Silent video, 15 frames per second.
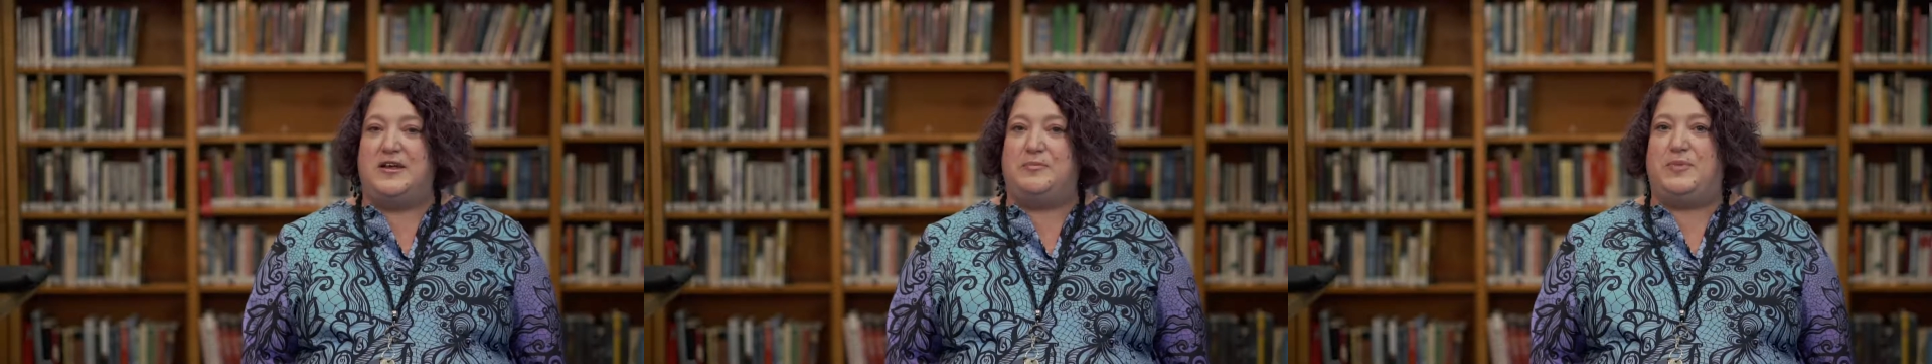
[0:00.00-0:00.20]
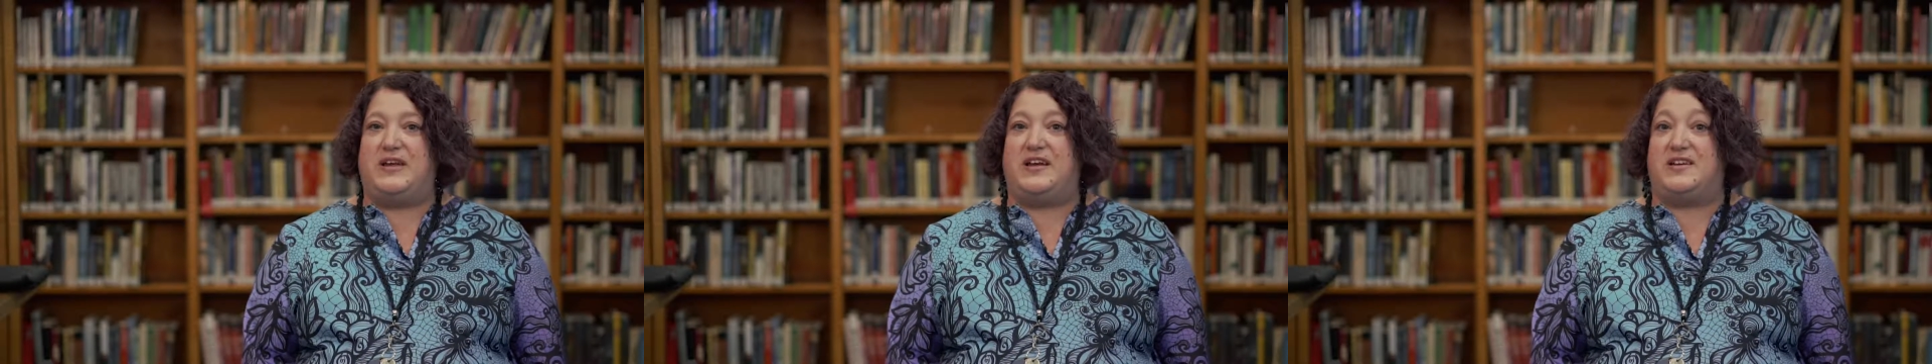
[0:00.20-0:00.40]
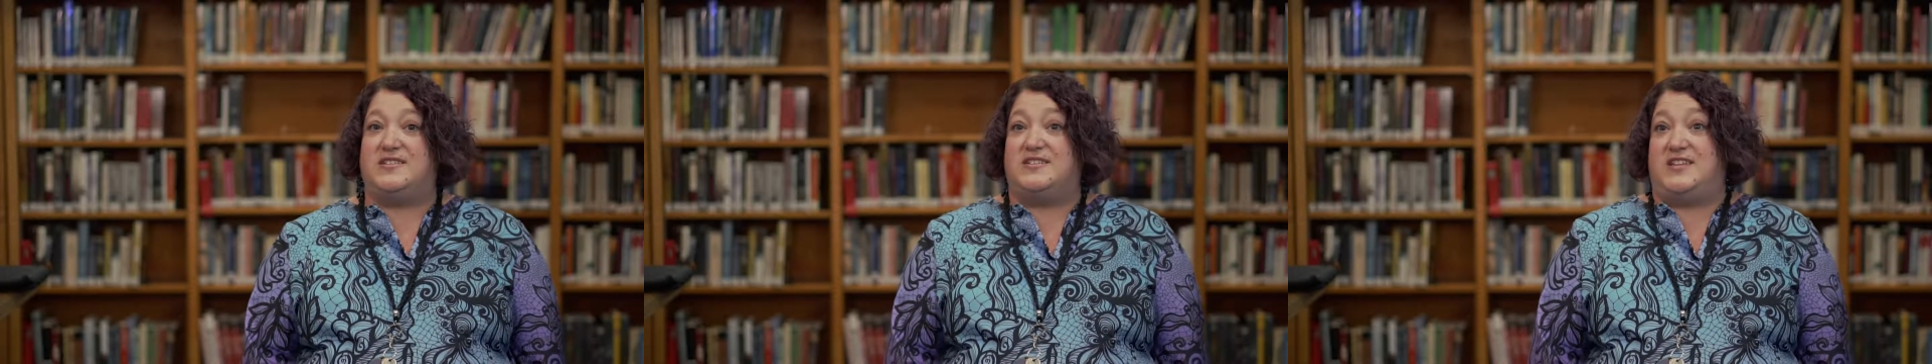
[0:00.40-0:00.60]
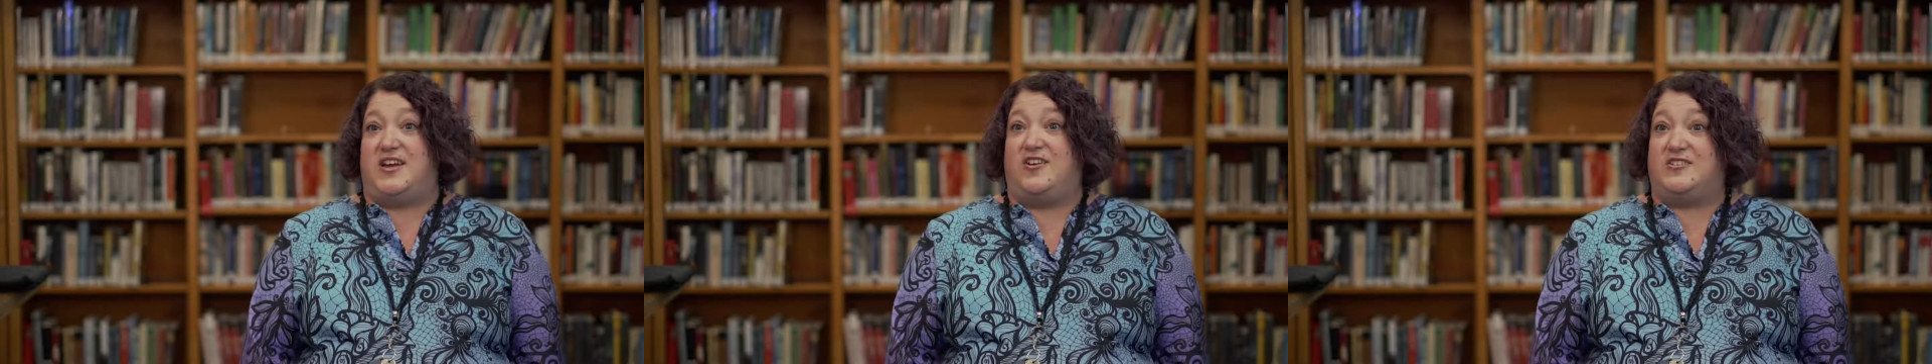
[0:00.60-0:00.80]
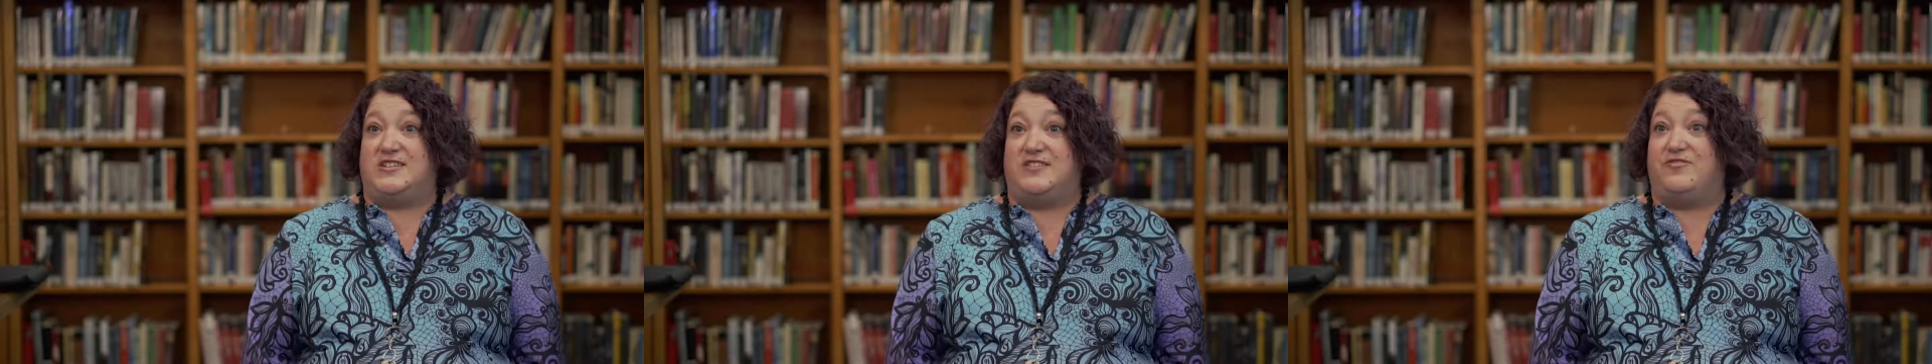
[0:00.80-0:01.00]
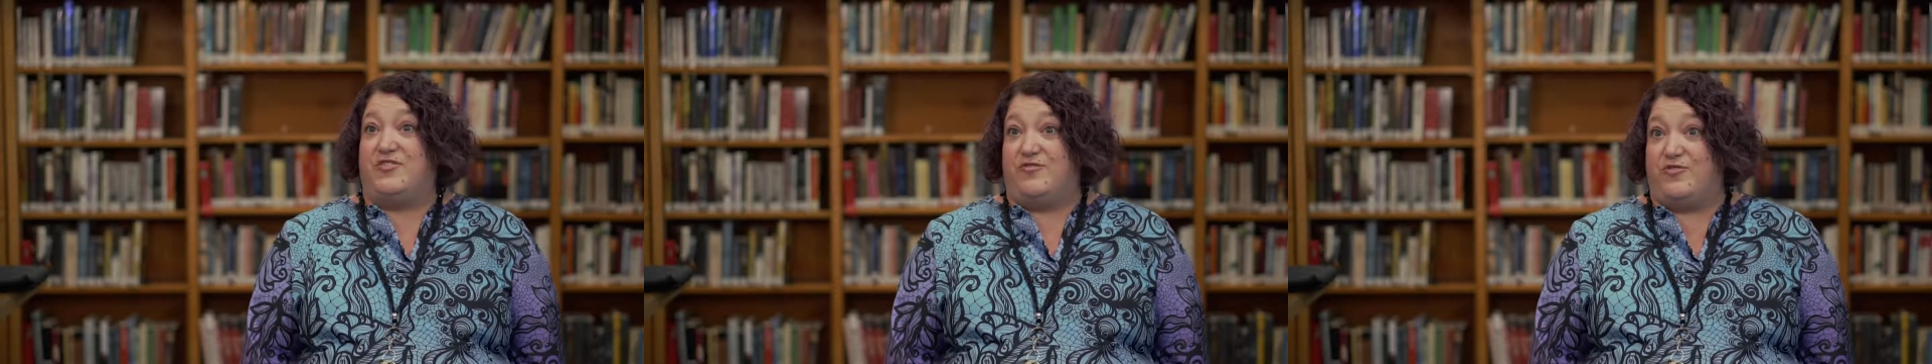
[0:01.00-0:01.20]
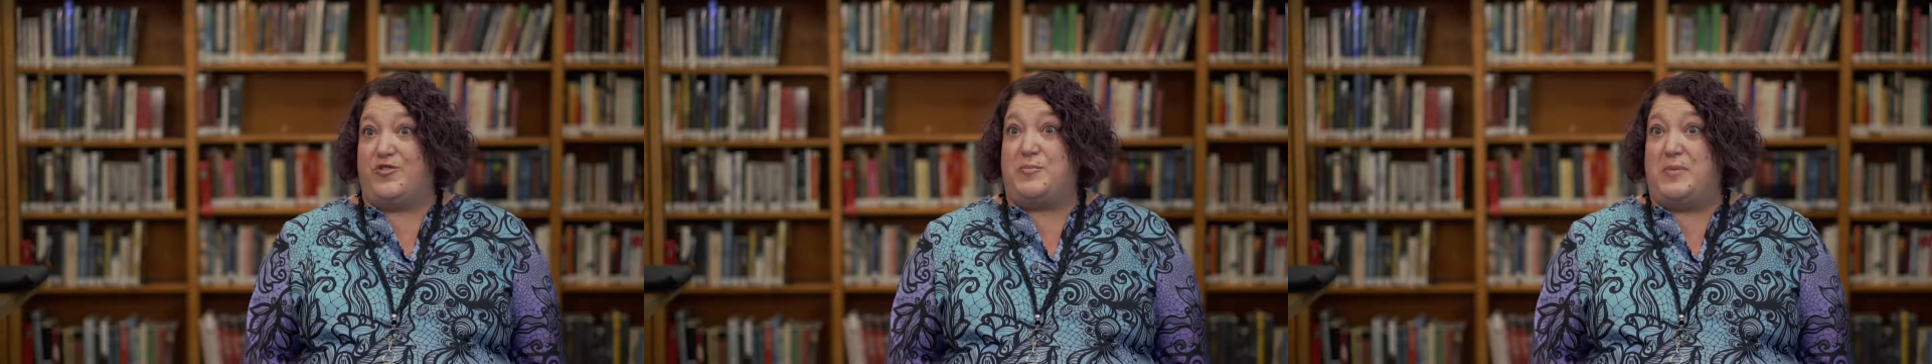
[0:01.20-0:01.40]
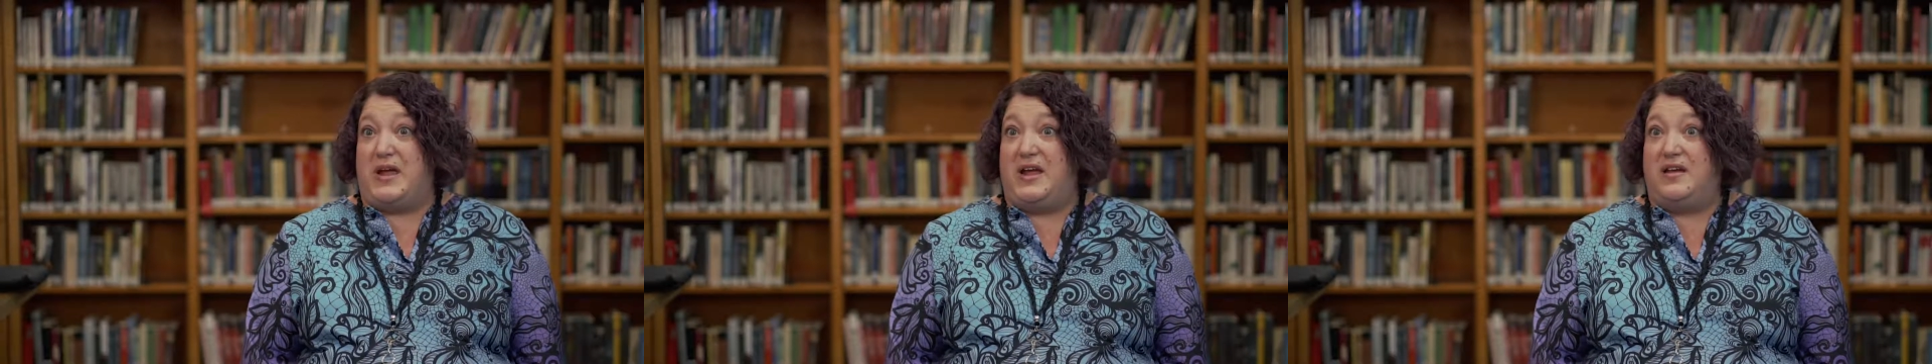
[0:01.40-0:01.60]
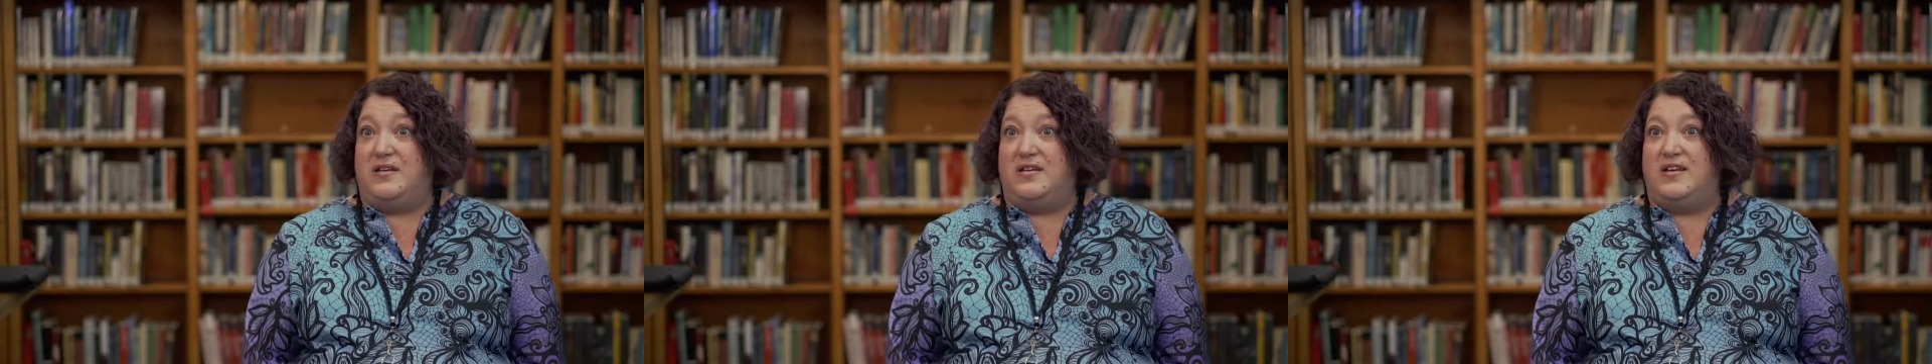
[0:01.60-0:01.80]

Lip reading: because they are different from me.